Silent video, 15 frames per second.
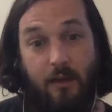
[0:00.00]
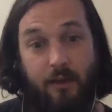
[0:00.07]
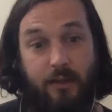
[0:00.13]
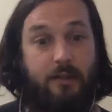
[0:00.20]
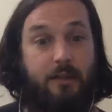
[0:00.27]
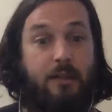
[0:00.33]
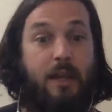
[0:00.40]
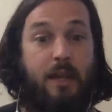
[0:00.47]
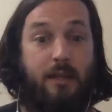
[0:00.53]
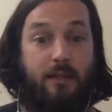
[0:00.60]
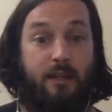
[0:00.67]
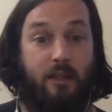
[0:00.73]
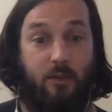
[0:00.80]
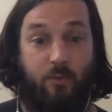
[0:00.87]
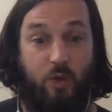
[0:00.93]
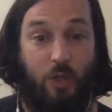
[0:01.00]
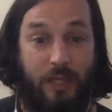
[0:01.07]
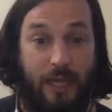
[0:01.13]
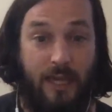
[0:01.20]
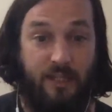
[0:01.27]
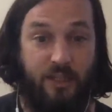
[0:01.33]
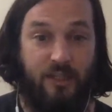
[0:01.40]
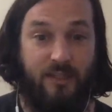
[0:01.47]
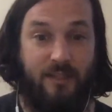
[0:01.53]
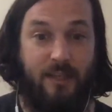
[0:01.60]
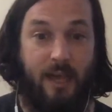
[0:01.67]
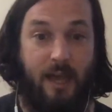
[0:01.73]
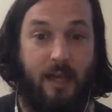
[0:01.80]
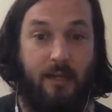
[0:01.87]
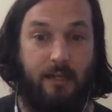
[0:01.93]
and the communication
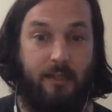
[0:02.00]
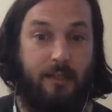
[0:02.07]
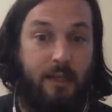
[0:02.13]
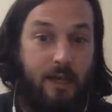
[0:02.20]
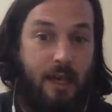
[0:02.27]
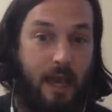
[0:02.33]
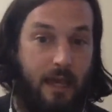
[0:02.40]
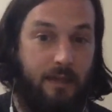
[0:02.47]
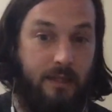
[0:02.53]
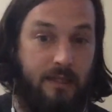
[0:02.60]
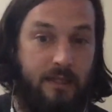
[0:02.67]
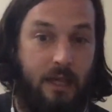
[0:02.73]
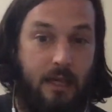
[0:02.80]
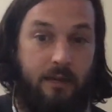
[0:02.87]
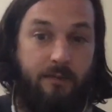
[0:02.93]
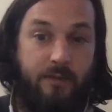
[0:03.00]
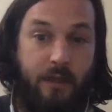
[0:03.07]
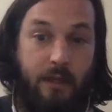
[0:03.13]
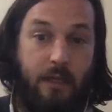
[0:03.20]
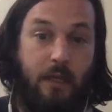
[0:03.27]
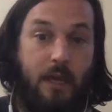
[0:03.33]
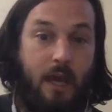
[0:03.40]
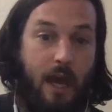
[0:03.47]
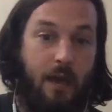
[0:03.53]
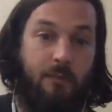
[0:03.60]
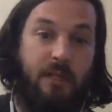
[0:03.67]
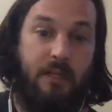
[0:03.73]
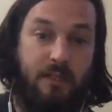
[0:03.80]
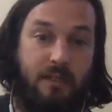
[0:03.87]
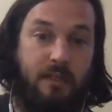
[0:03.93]
side and this kind of thing. I
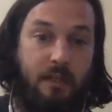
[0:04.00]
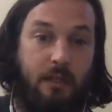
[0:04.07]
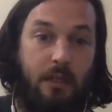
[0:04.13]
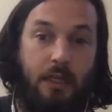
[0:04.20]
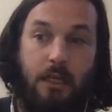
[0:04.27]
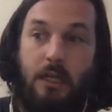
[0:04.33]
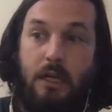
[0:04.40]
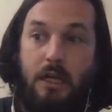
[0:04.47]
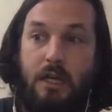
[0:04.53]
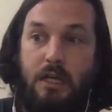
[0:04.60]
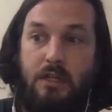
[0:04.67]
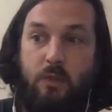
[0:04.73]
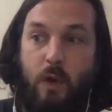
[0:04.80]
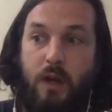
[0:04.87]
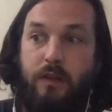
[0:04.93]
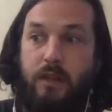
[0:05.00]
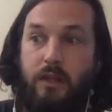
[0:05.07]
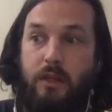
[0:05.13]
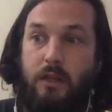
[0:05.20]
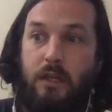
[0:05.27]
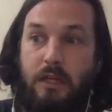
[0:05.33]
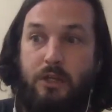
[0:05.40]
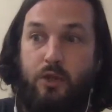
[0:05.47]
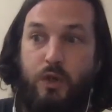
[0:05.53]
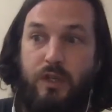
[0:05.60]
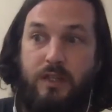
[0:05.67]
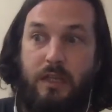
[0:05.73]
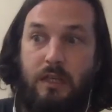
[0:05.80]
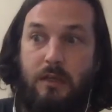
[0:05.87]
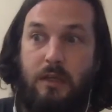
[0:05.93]
mean, it's one of the
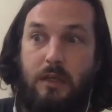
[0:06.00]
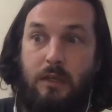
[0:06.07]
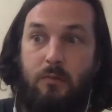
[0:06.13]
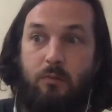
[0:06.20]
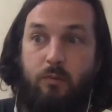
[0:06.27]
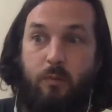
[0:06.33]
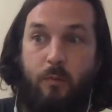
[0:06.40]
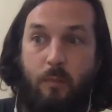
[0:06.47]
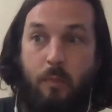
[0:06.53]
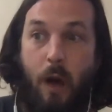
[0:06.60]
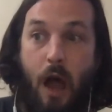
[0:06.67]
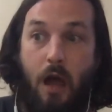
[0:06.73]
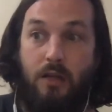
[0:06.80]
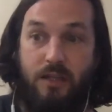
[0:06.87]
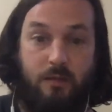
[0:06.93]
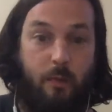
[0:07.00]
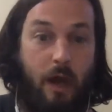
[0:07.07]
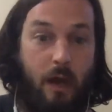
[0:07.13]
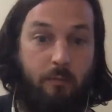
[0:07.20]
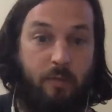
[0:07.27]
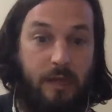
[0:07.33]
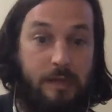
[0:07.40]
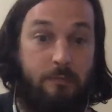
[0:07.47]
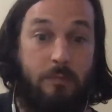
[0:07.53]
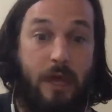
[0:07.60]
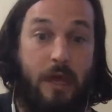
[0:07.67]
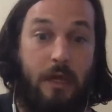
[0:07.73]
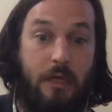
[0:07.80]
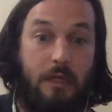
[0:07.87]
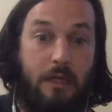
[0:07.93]
interesting parts about Beam
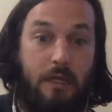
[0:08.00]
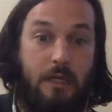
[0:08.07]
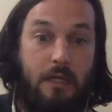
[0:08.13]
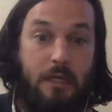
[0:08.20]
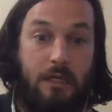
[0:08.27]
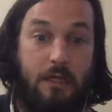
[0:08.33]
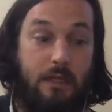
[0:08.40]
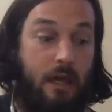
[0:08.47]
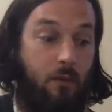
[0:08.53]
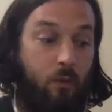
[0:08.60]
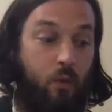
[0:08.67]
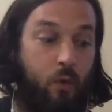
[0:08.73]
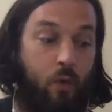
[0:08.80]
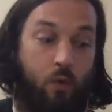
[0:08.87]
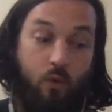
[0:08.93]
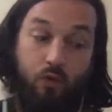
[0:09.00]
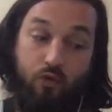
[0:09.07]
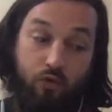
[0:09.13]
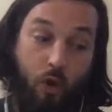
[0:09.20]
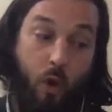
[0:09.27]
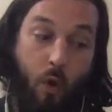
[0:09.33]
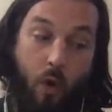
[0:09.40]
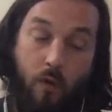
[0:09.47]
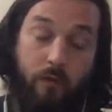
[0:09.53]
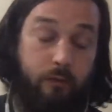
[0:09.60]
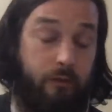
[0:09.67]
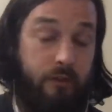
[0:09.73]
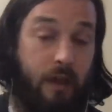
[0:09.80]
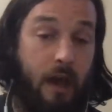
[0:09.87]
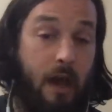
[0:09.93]
that will grow over
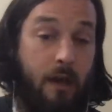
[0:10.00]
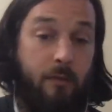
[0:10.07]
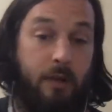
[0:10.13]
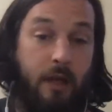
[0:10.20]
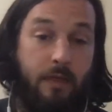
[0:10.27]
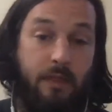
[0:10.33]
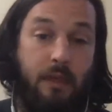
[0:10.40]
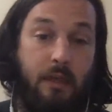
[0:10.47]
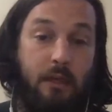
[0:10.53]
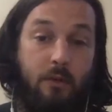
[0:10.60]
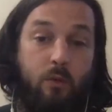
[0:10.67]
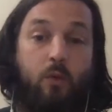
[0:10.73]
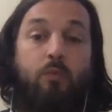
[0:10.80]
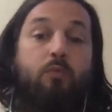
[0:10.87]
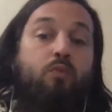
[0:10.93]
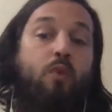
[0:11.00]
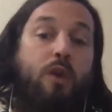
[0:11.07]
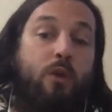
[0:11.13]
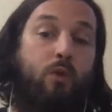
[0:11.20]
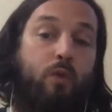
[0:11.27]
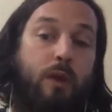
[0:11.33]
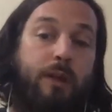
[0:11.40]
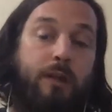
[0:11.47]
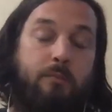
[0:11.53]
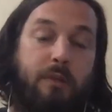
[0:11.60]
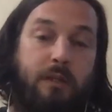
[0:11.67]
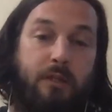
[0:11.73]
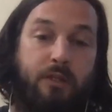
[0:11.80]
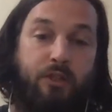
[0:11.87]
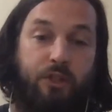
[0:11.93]
time, and I think it'll really
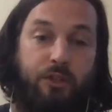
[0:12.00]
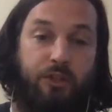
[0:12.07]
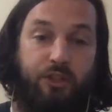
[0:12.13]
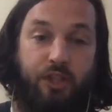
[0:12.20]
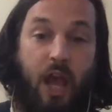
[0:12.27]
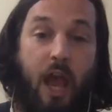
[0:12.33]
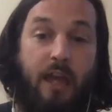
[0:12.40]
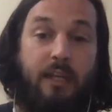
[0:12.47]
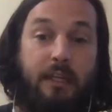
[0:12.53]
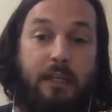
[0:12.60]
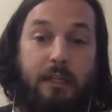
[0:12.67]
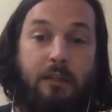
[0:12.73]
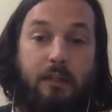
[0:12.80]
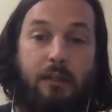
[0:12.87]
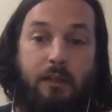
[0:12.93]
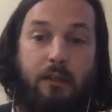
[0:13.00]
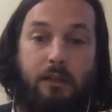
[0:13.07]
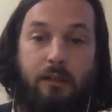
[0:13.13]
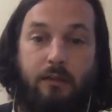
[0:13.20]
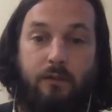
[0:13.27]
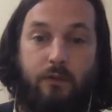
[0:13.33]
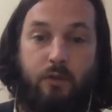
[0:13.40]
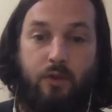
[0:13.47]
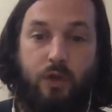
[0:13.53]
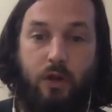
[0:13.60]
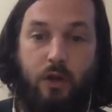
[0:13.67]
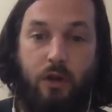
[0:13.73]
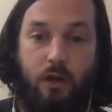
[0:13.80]
be shining in the future.